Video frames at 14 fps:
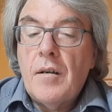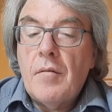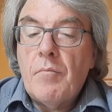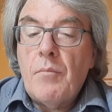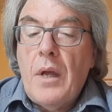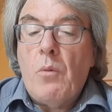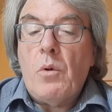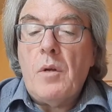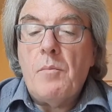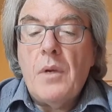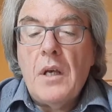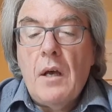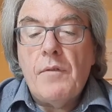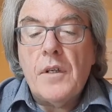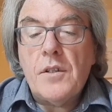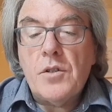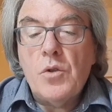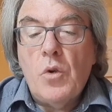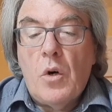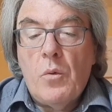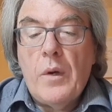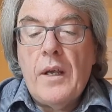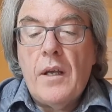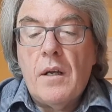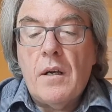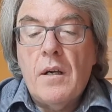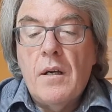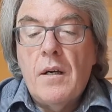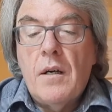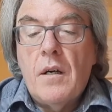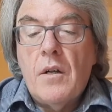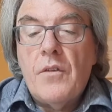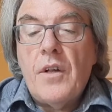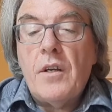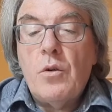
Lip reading: may we be ever so aware that